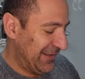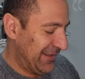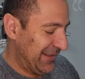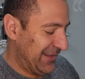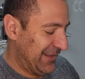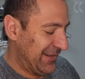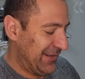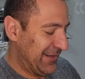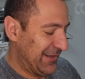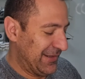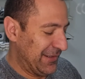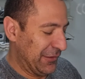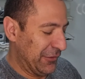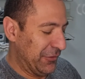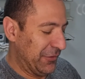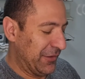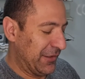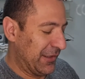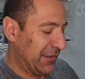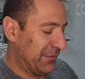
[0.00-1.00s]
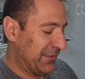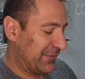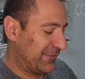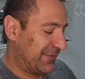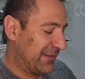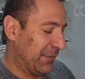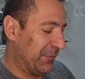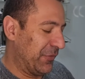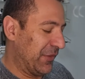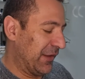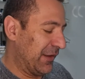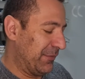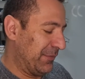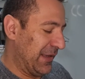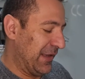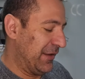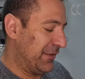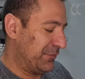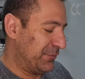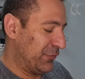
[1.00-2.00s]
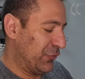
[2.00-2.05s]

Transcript: in learning something about